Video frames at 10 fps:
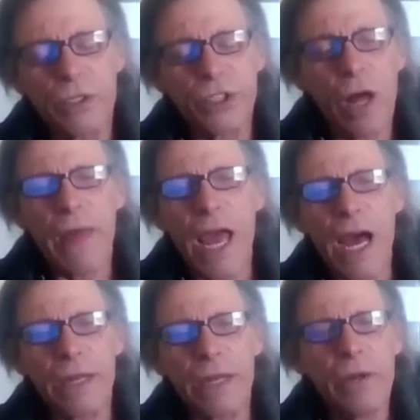saw
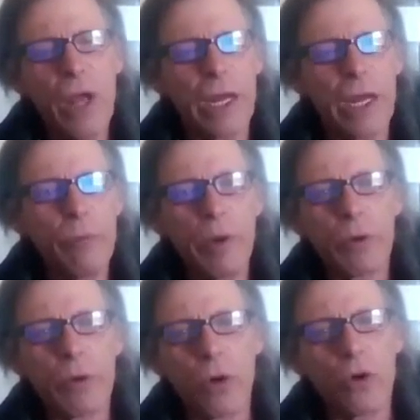that, and then we
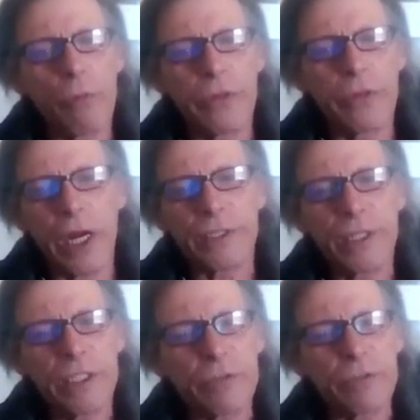were going over the United
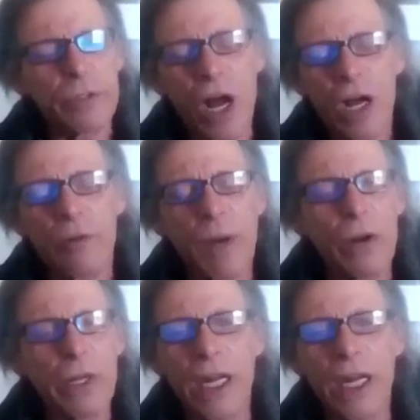States and we were talking about,